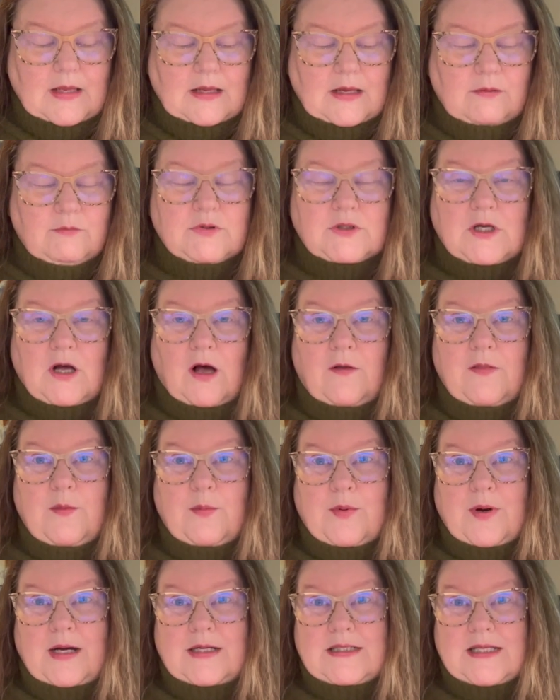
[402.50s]
it was called the
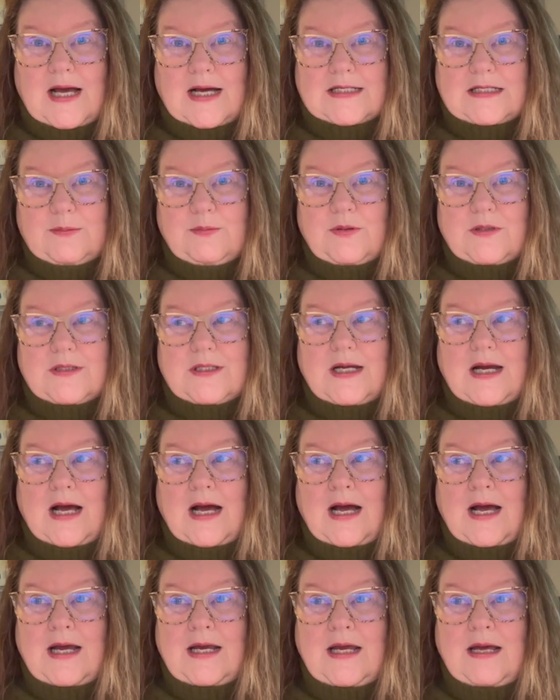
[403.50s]
Brass Octopus, and
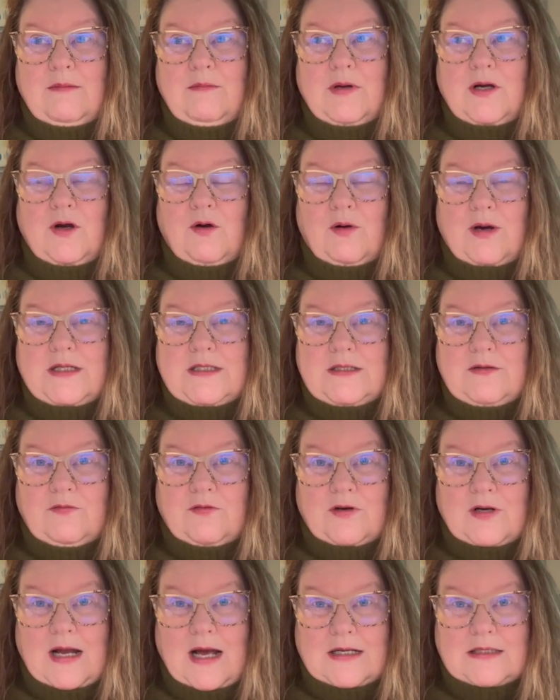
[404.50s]
I am a crazy
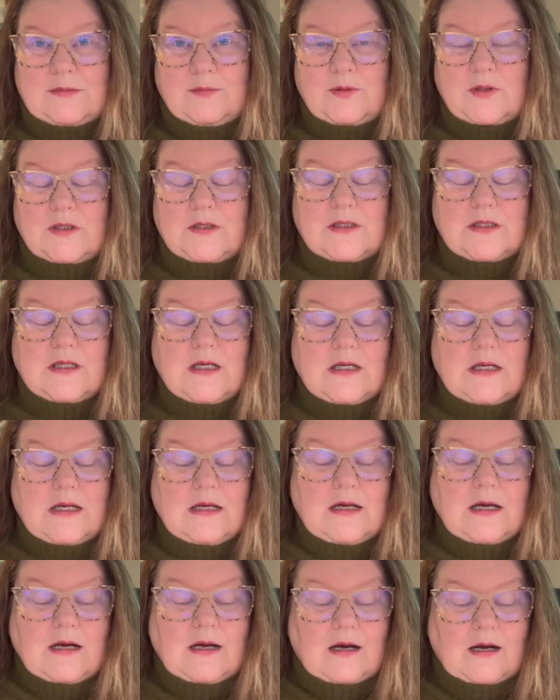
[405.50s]
for an octopus.
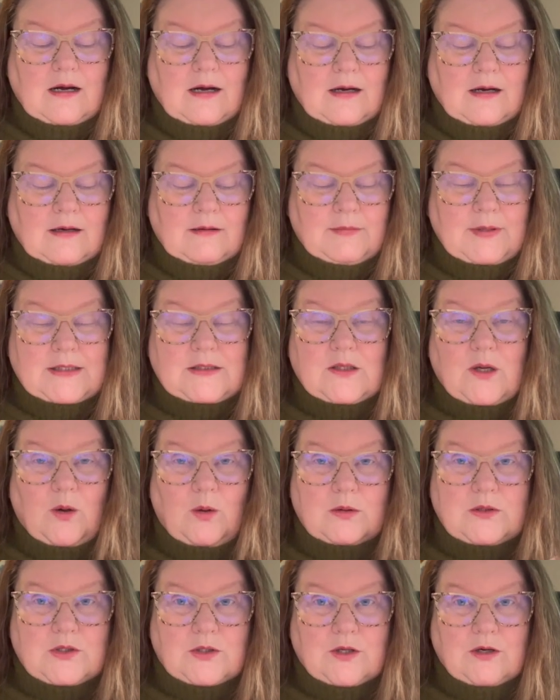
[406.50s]
That's a
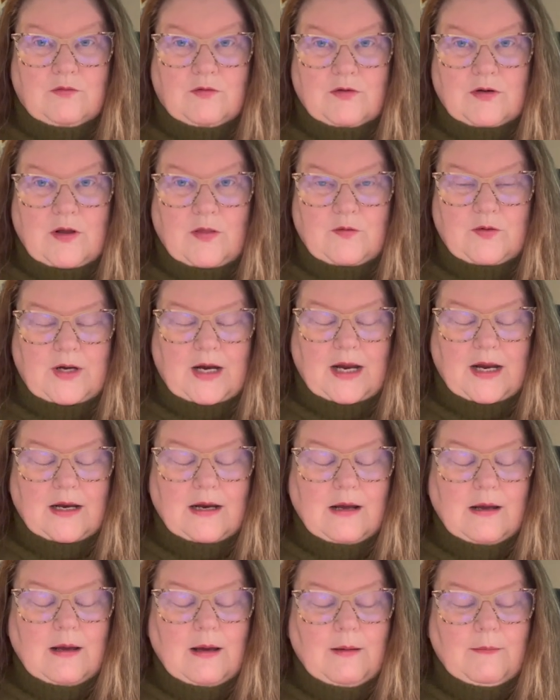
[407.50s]
whole story for another day.
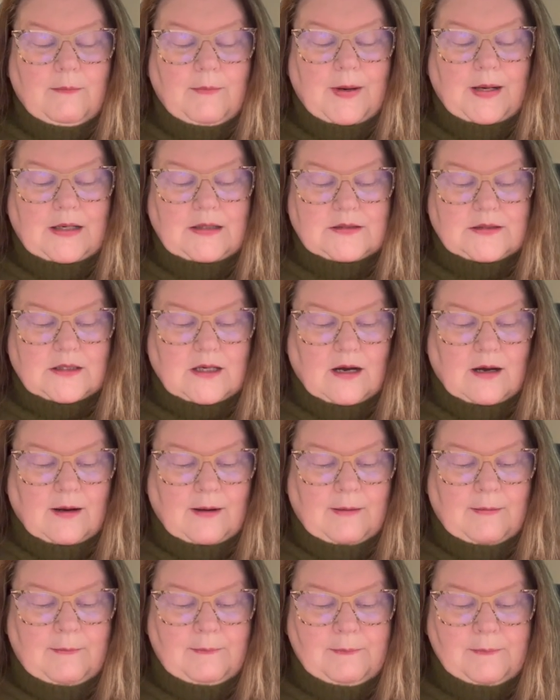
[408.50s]
But I
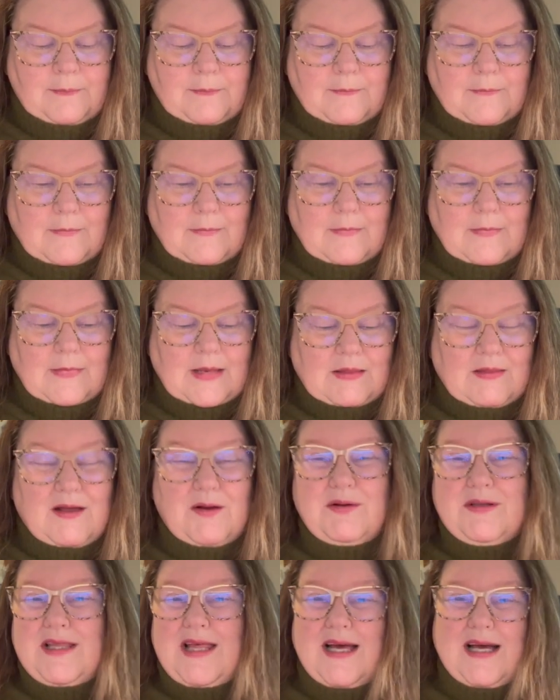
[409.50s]

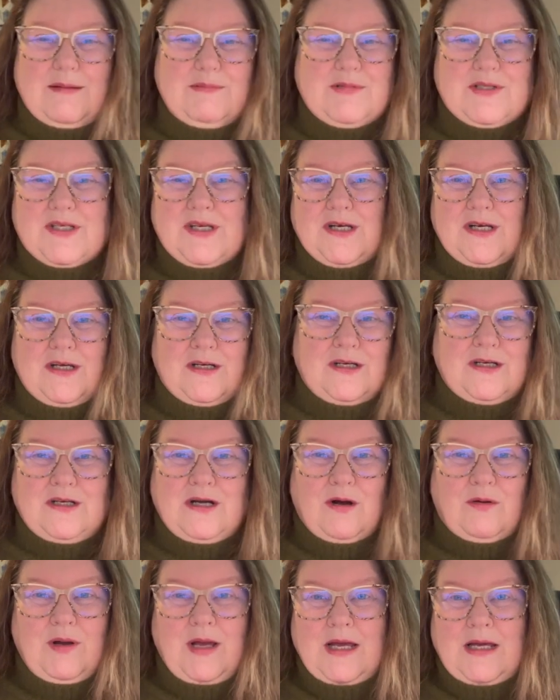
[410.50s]
thought, what the heck, I'm just gonna
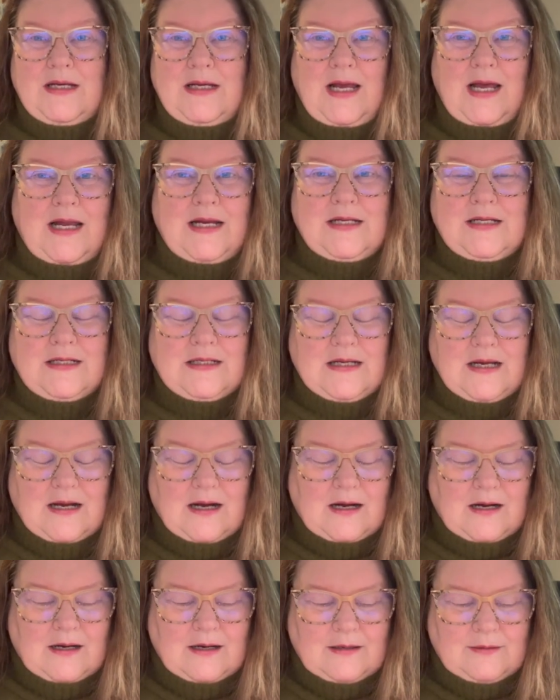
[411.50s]
go in, and
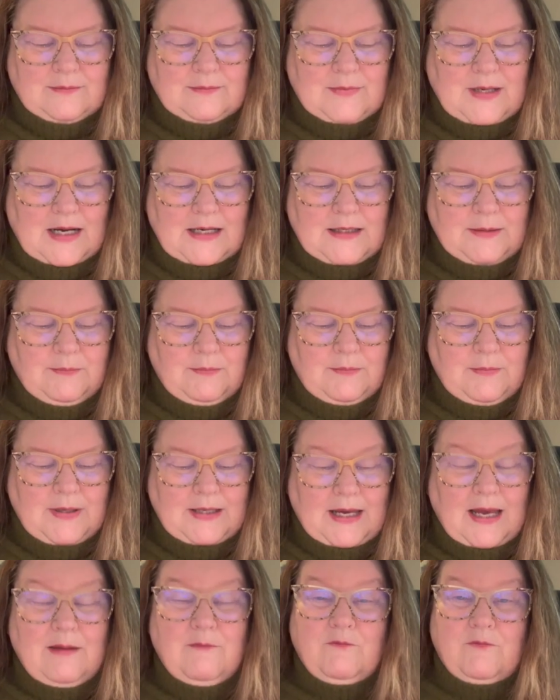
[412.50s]
I
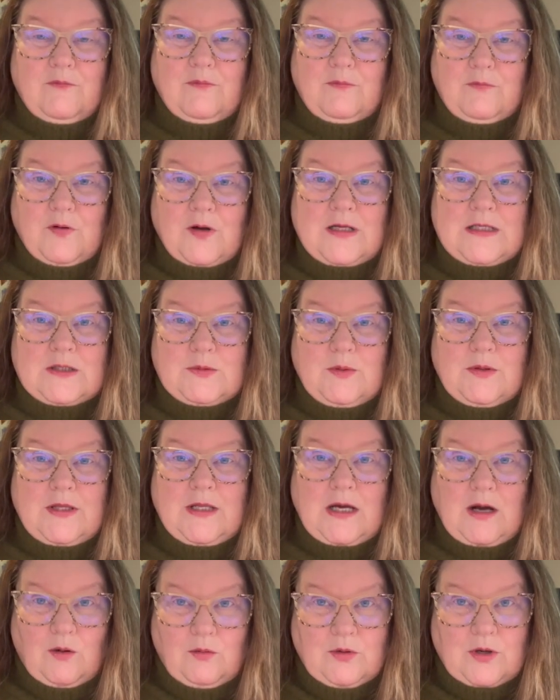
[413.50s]
became friends with
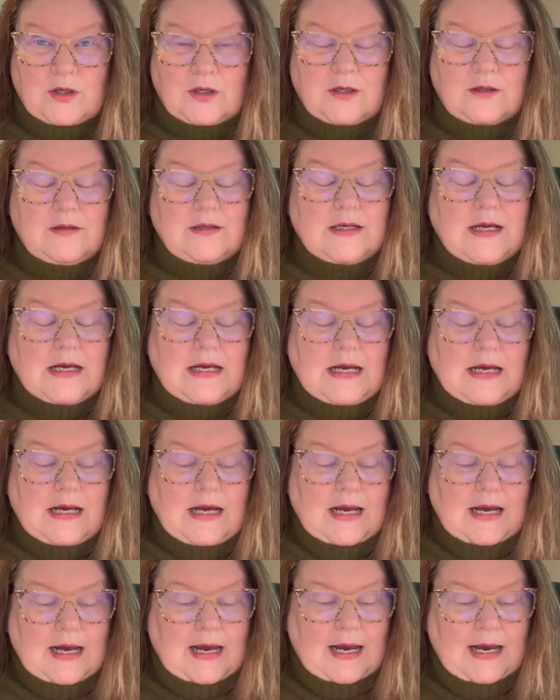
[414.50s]
the owner,
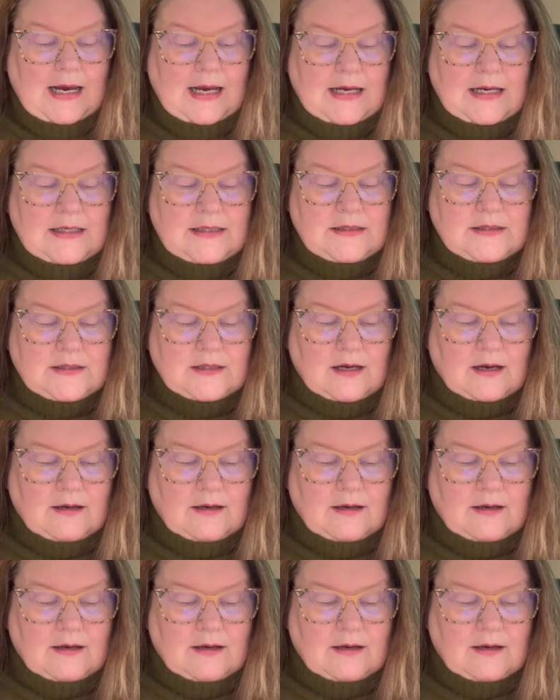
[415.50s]
and